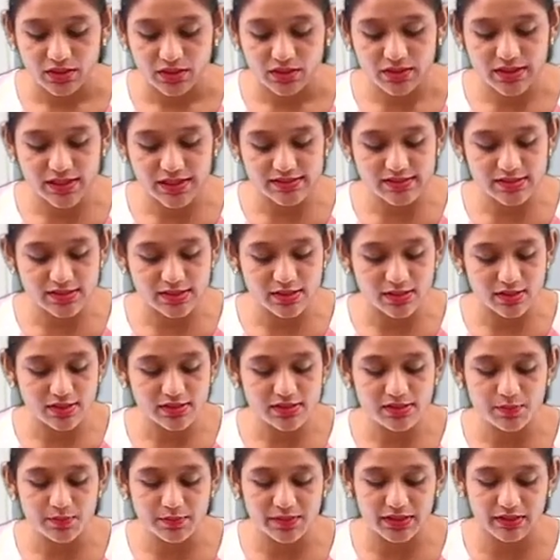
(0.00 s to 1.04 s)

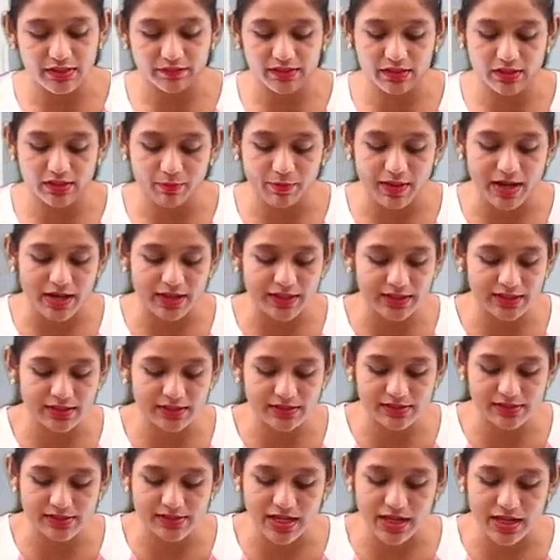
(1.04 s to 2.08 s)
Distance between the
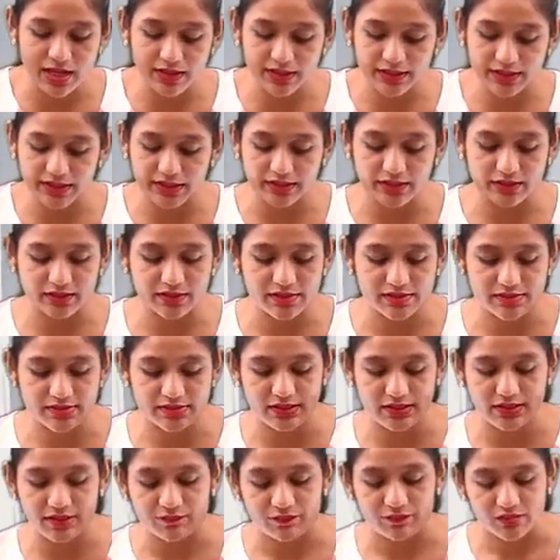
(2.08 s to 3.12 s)
particles are
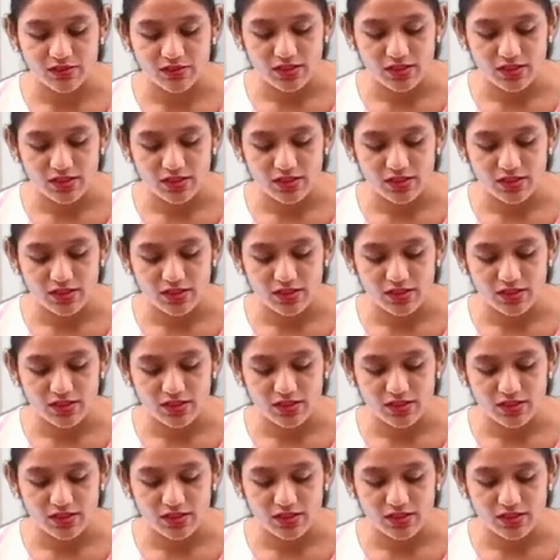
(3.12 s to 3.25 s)
increasing.